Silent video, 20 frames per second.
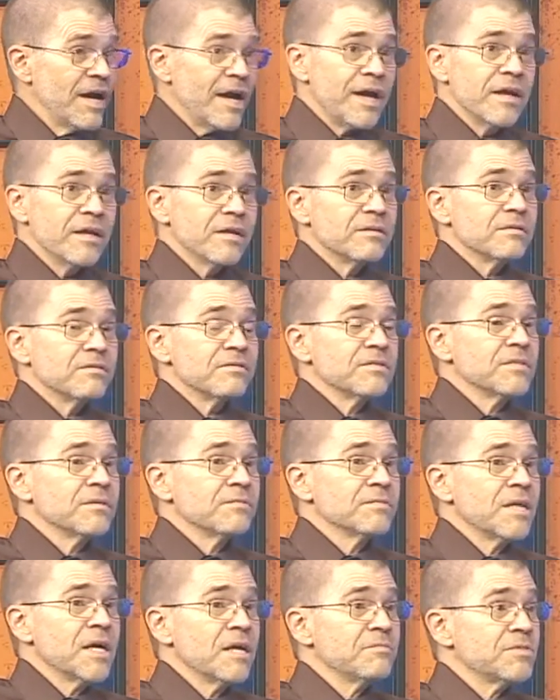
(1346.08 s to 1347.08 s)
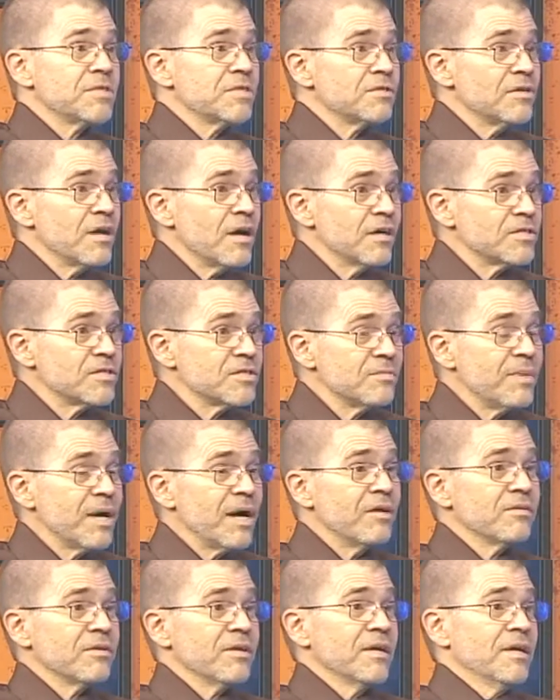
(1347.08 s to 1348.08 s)
and sometimes it talks
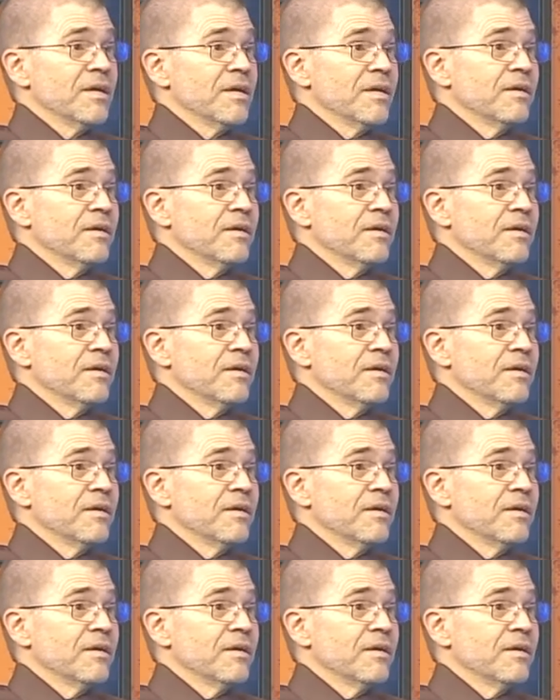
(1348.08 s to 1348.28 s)
about